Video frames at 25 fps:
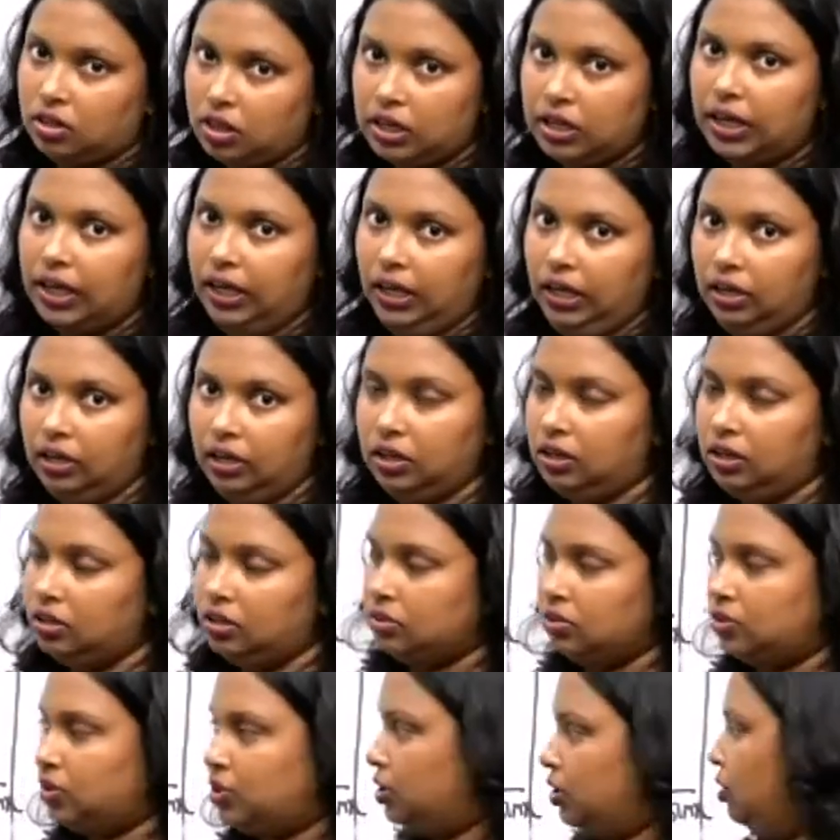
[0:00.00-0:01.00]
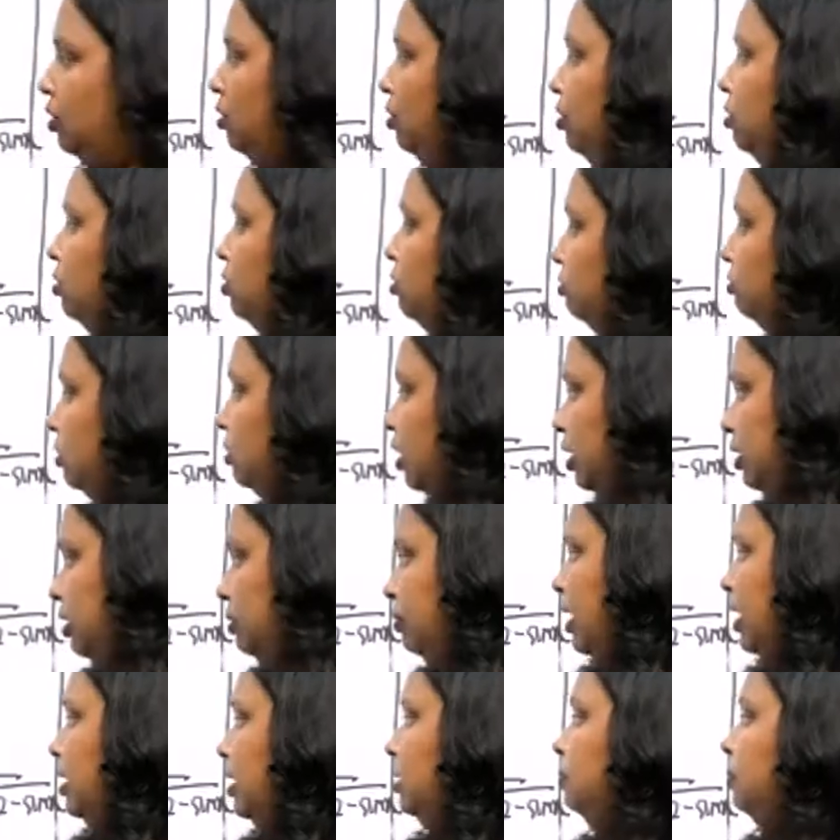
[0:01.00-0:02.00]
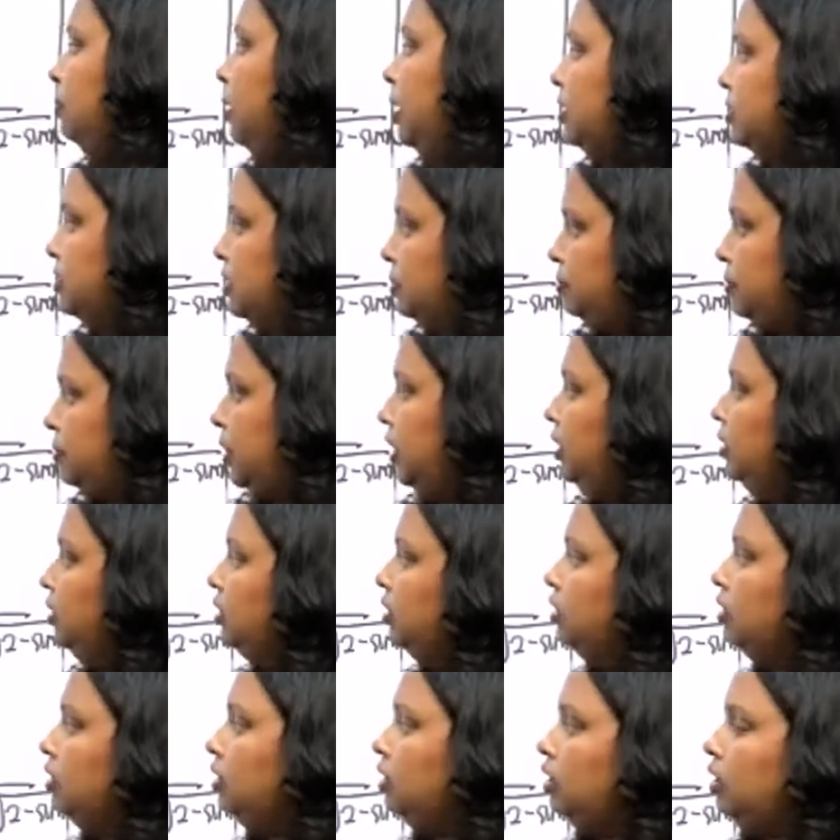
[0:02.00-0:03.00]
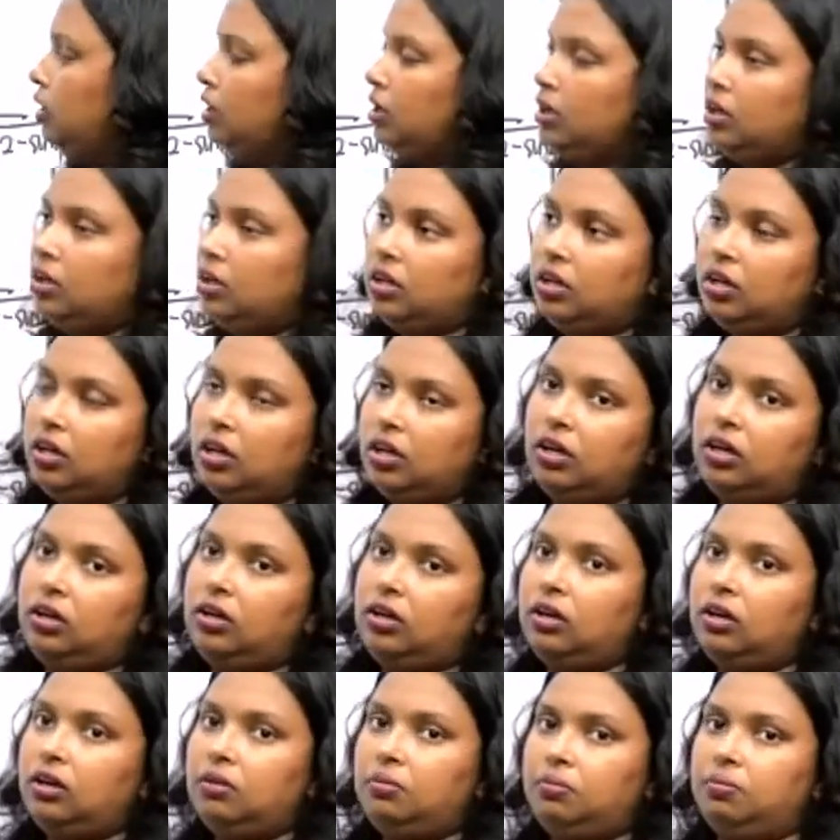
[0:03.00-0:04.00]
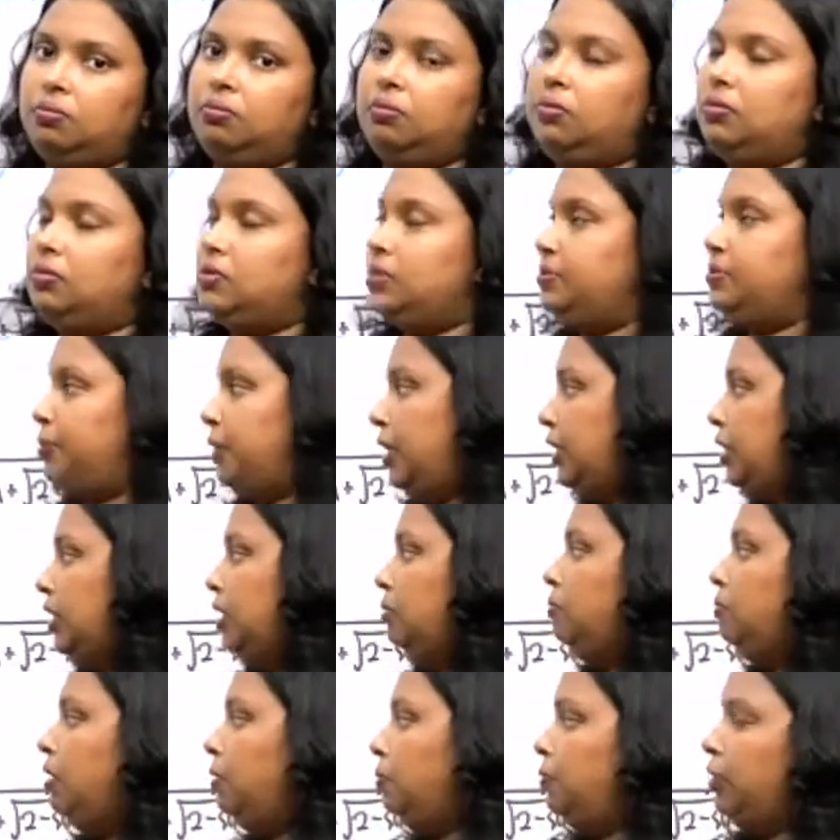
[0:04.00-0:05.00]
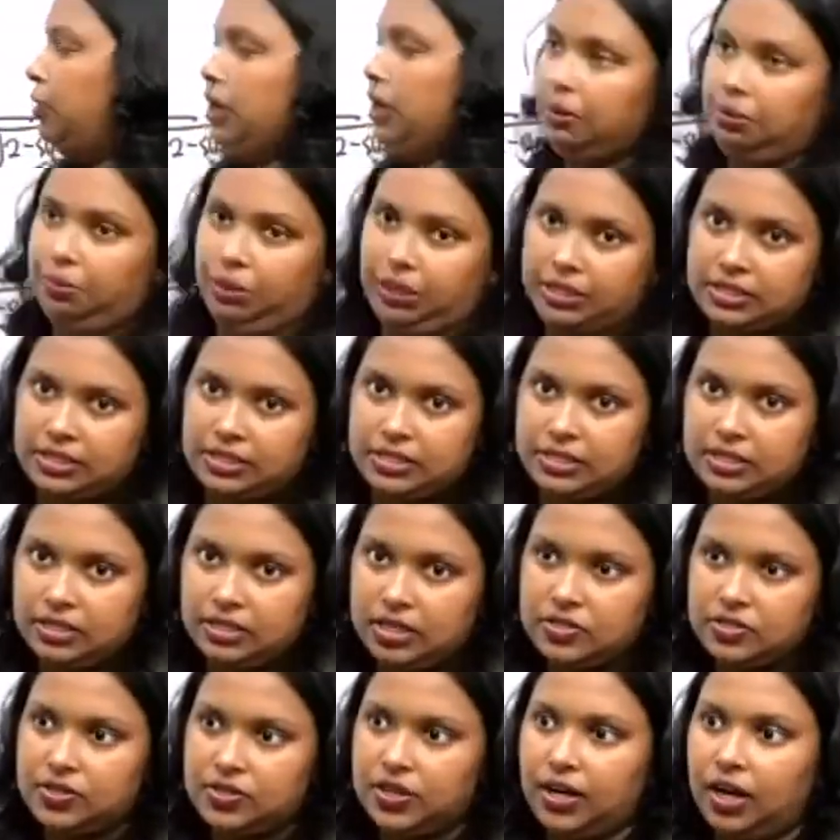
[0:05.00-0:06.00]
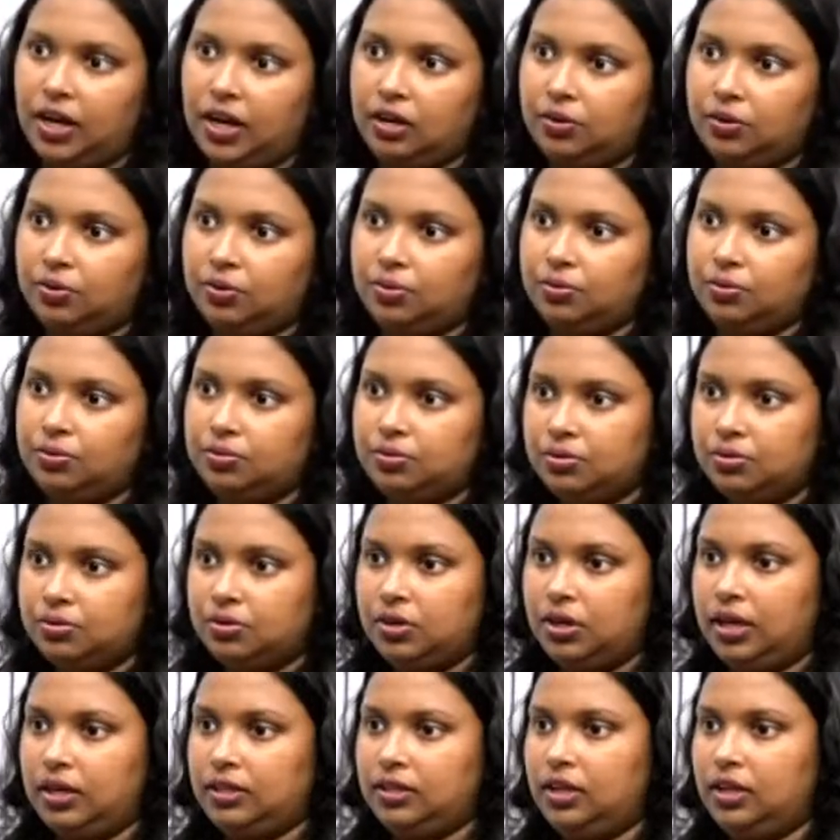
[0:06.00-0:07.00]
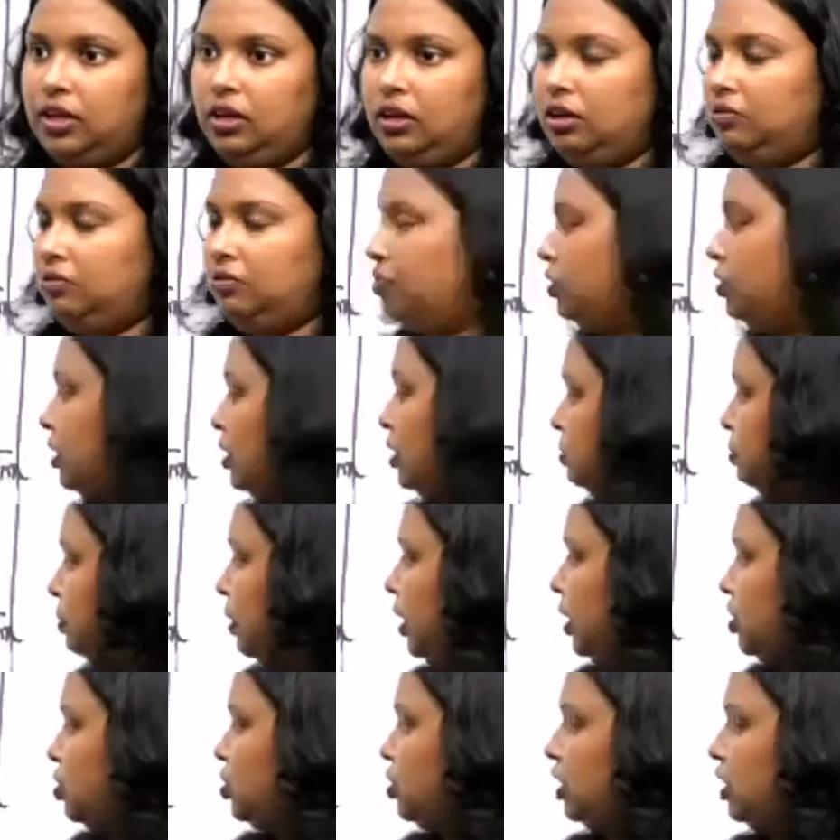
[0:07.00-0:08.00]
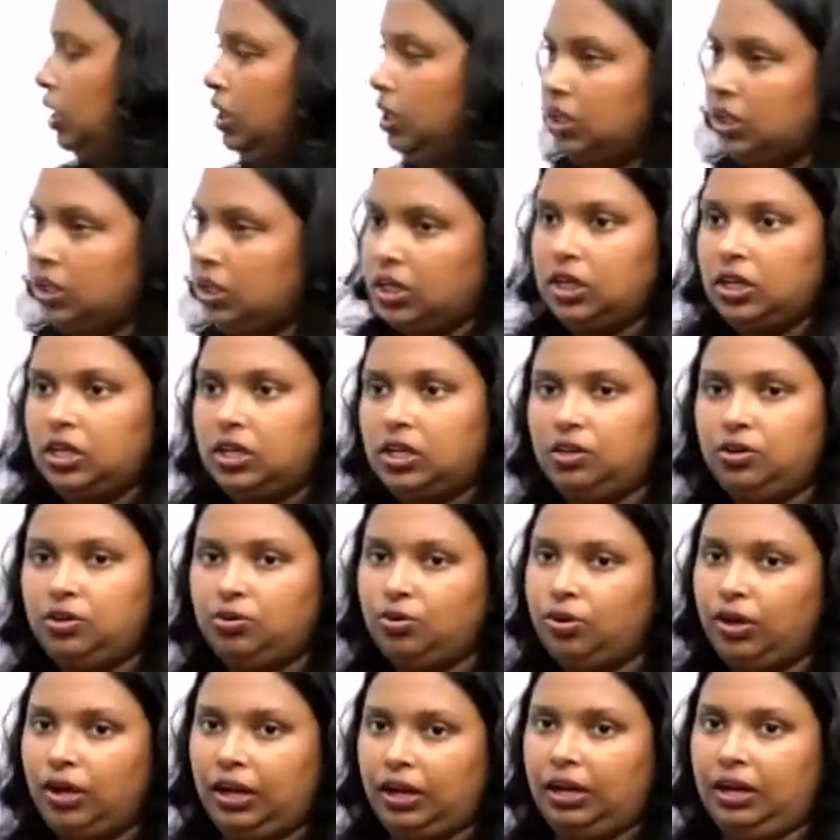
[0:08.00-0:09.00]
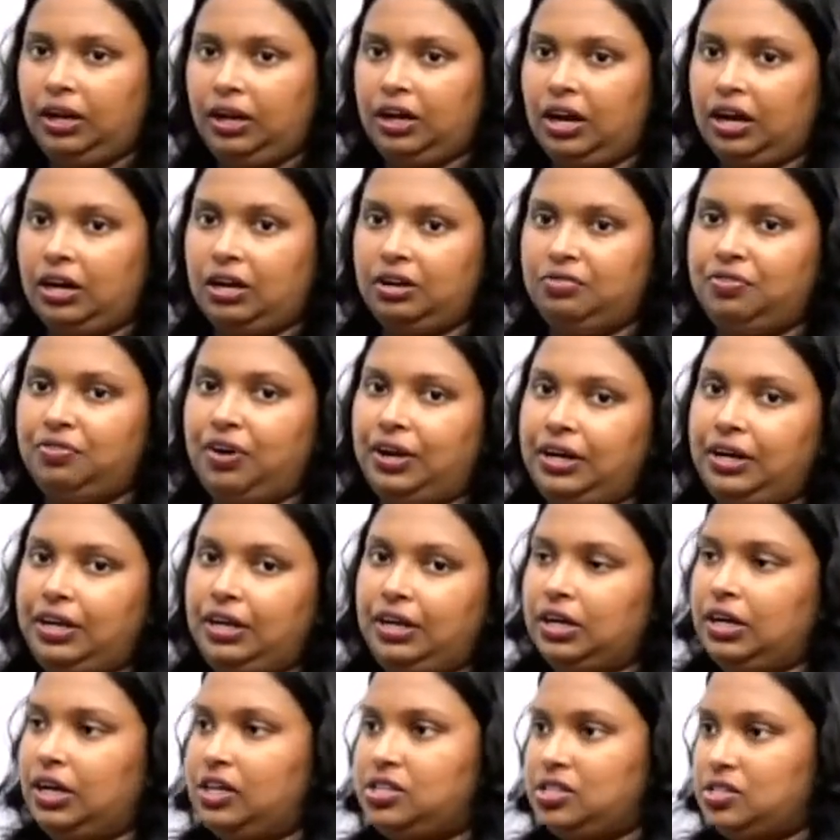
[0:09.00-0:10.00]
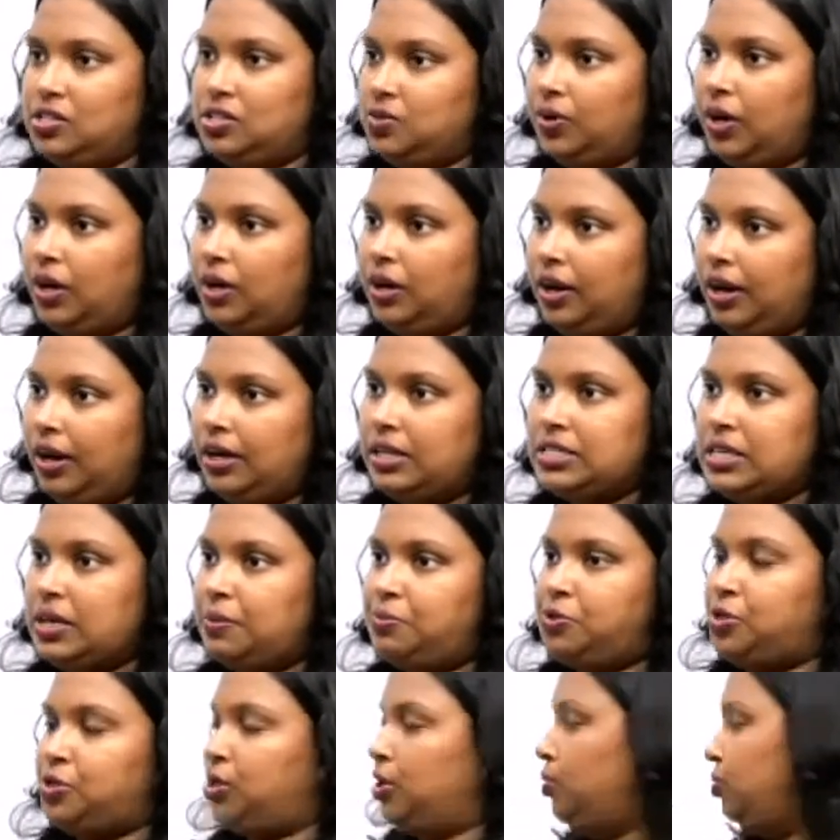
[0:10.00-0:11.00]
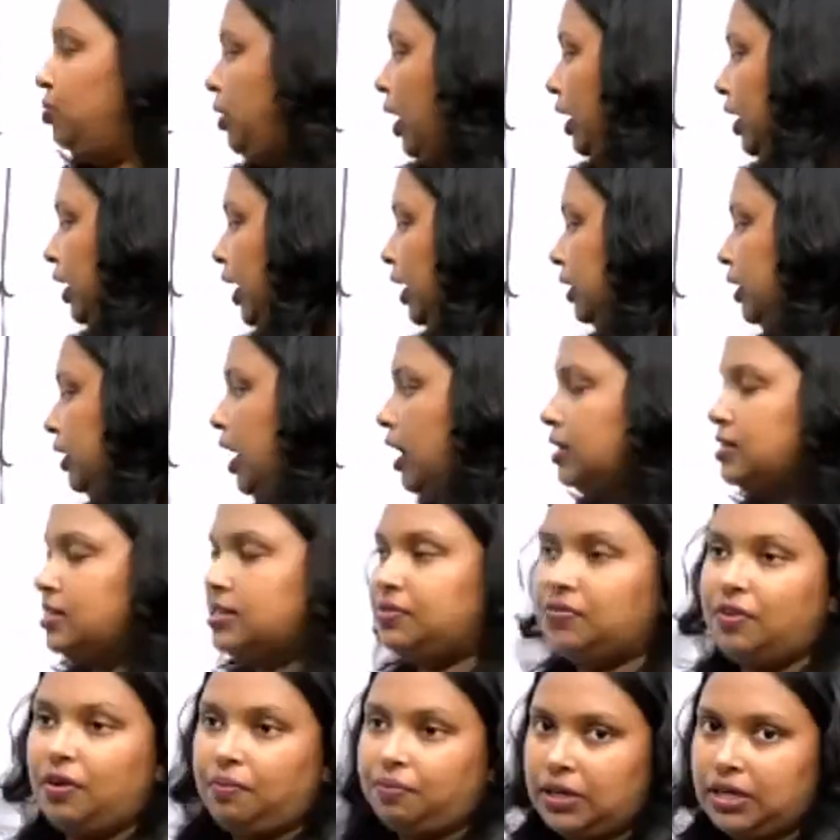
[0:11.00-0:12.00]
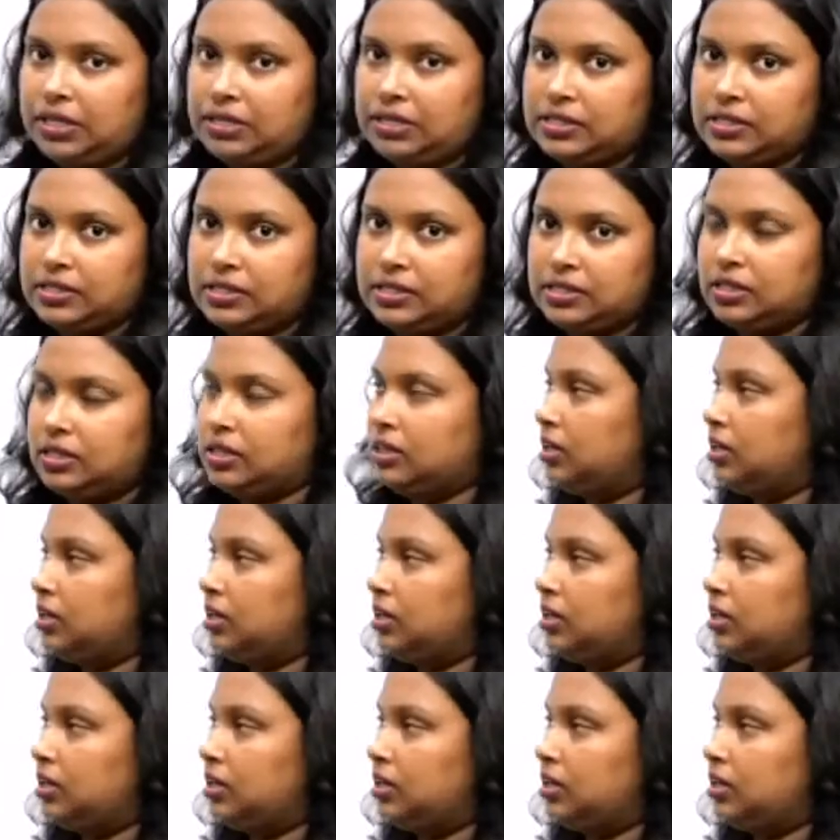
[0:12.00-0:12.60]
Clear? So I multiply, separate them and put limits. That's what I do. And then for this part, actually, you don't get any undefined conditions. You can directly substitute and get the answer from this.